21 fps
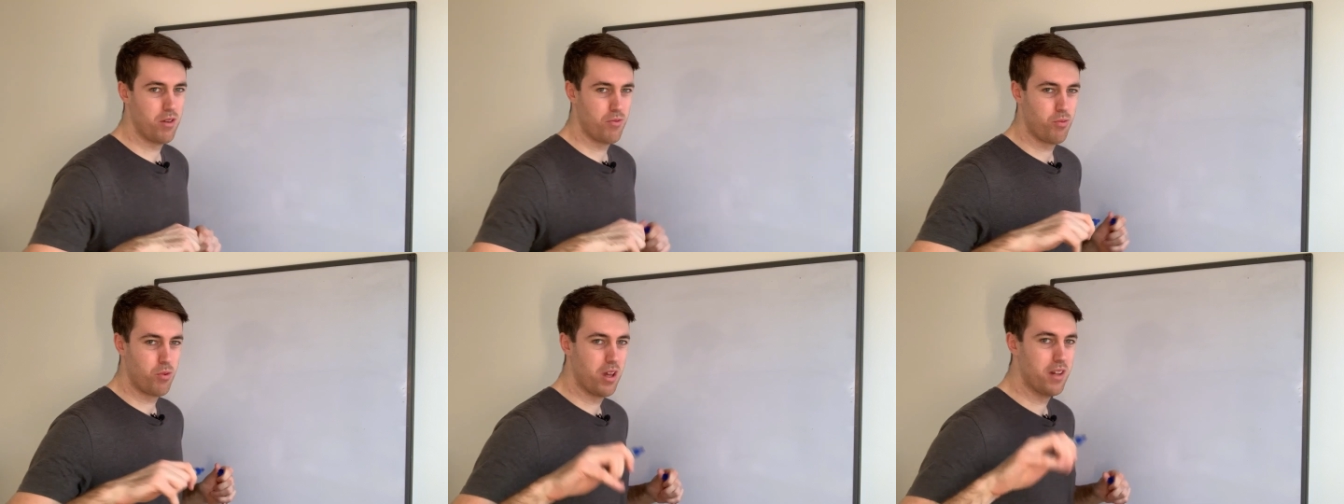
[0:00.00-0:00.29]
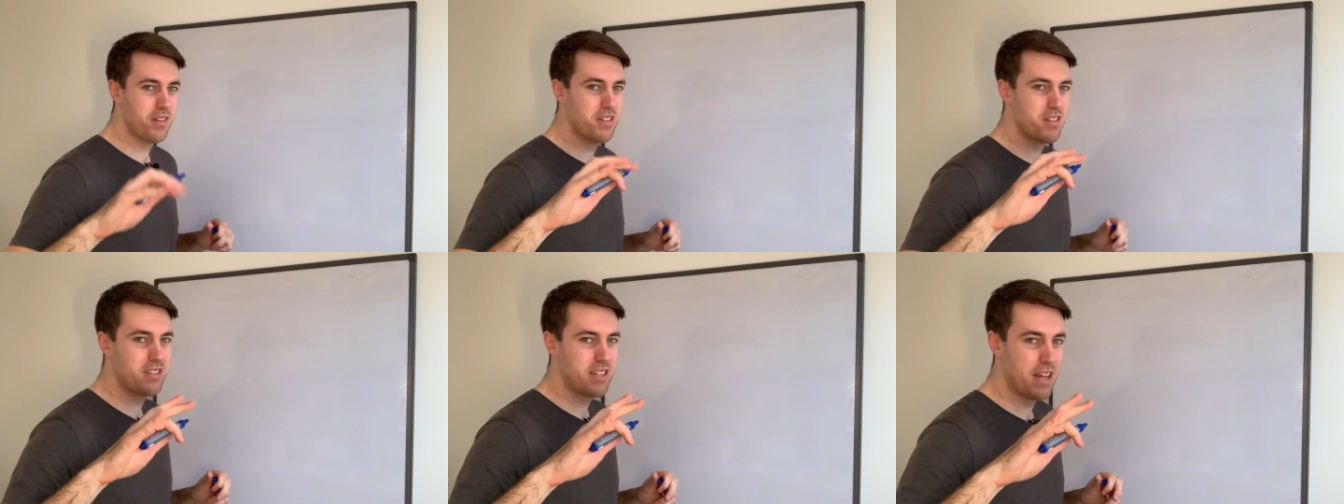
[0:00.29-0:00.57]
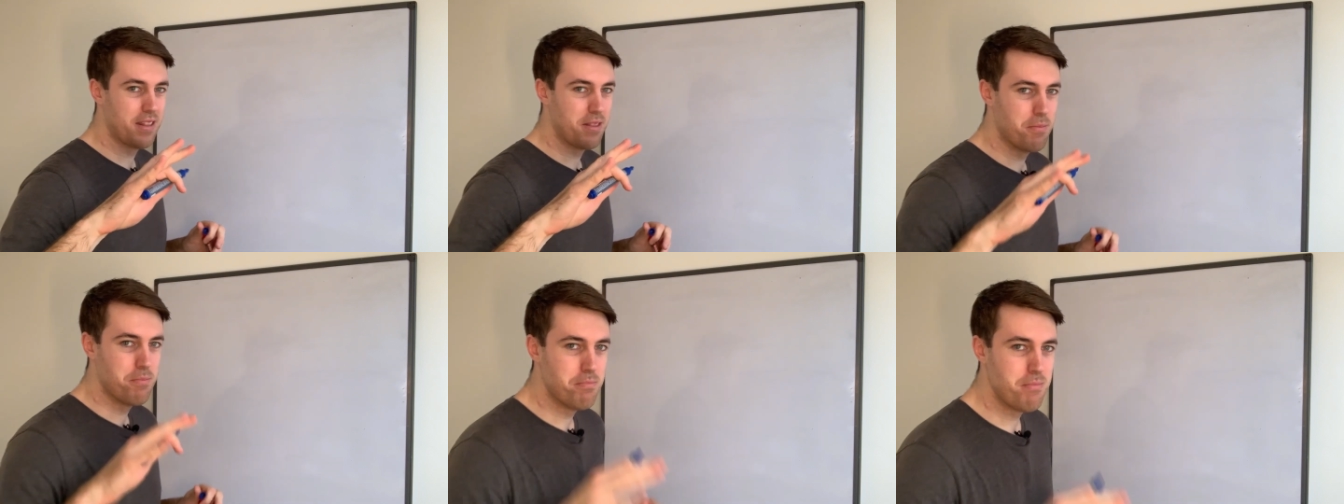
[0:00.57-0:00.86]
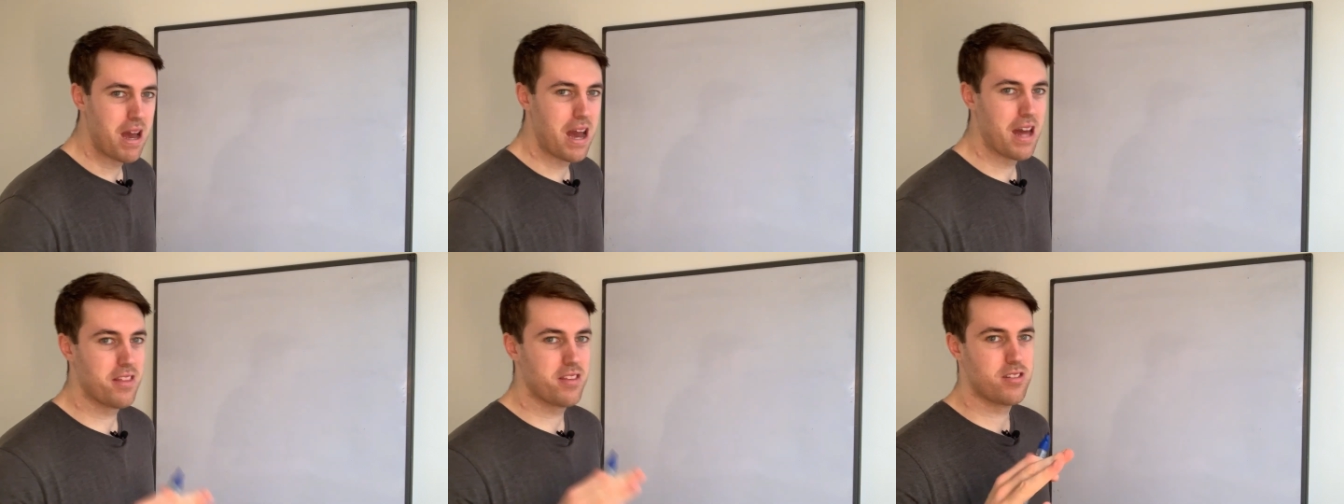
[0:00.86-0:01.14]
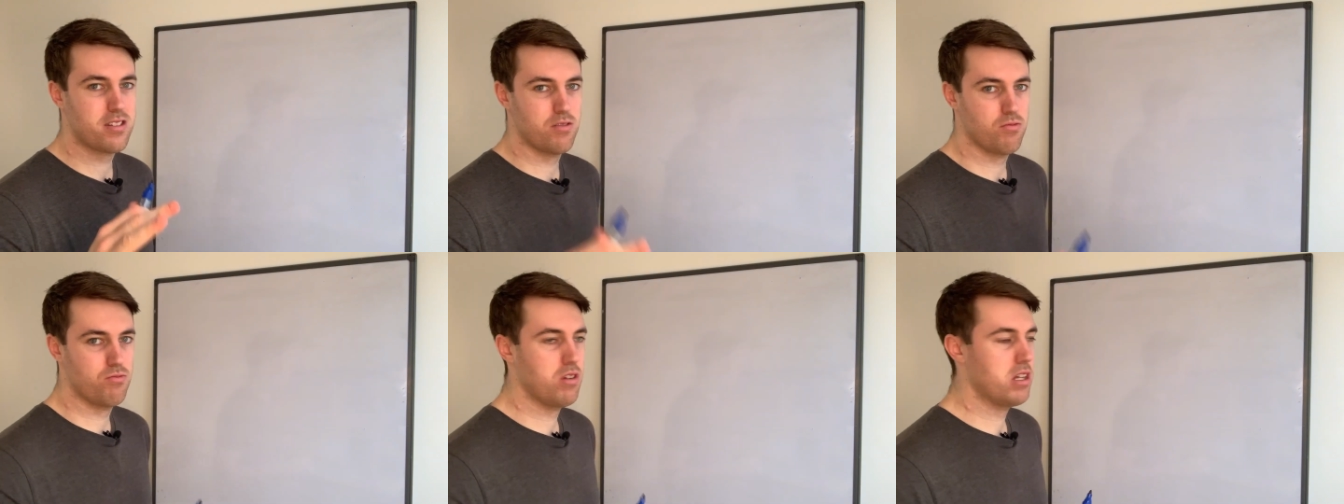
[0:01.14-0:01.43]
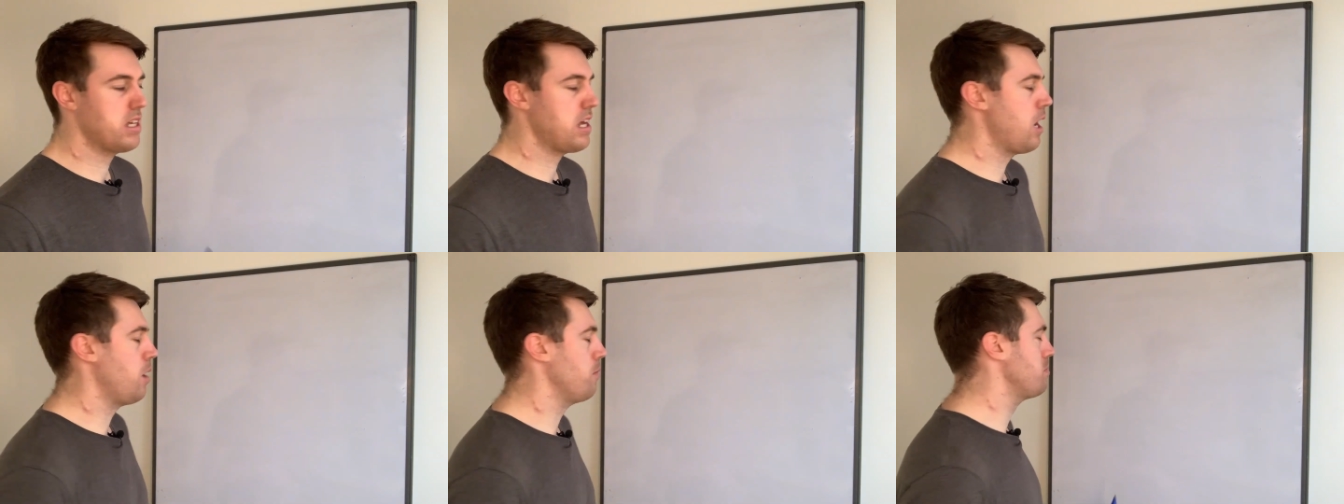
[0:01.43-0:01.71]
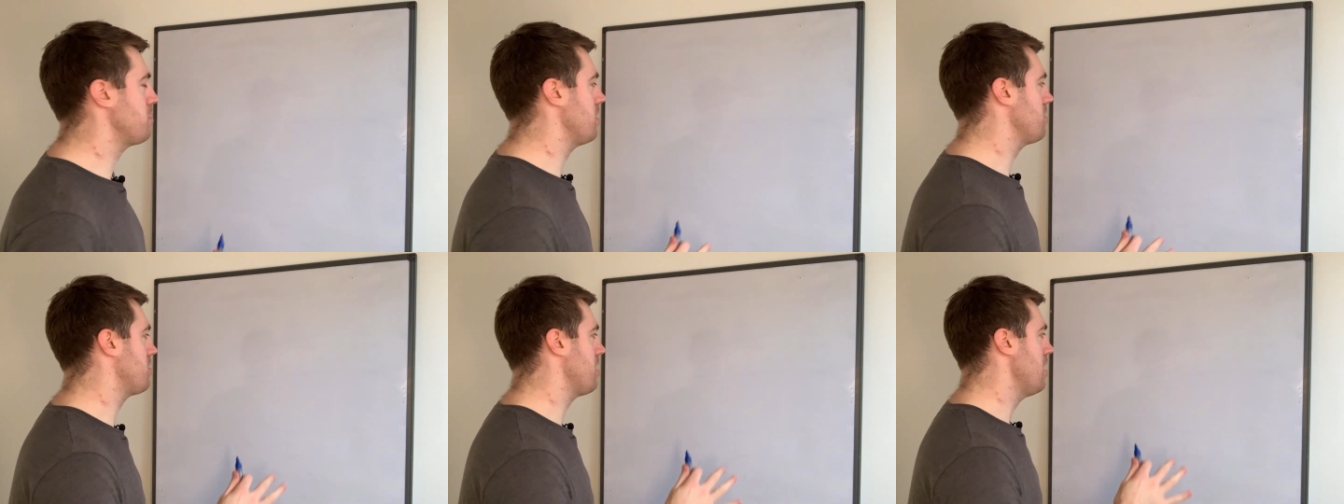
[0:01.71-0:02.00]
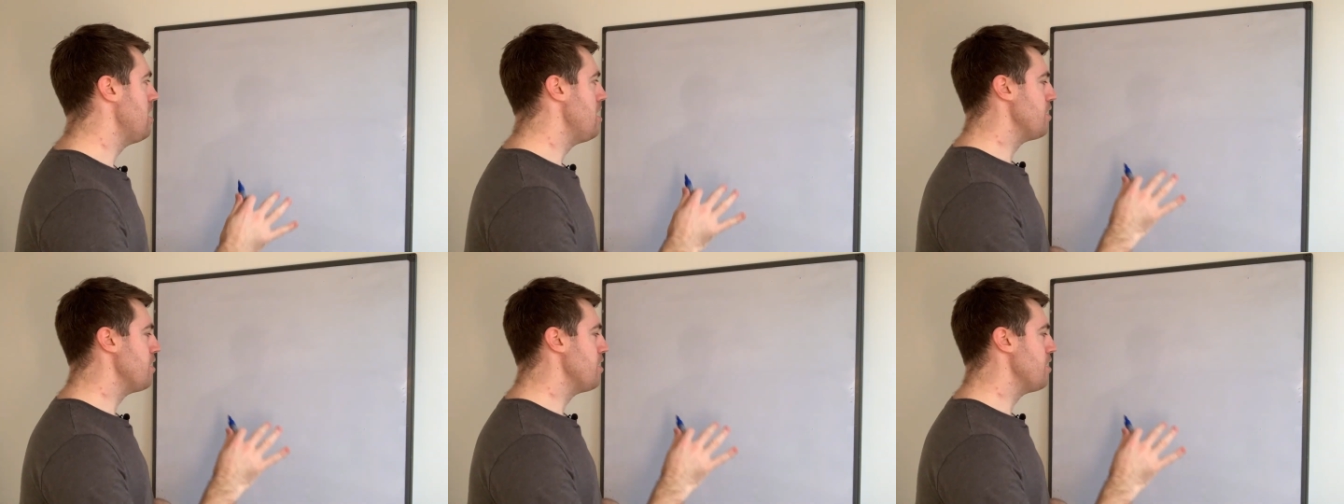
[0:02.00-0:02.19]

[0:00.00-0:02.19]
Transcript: if we understand the maths, it really helps us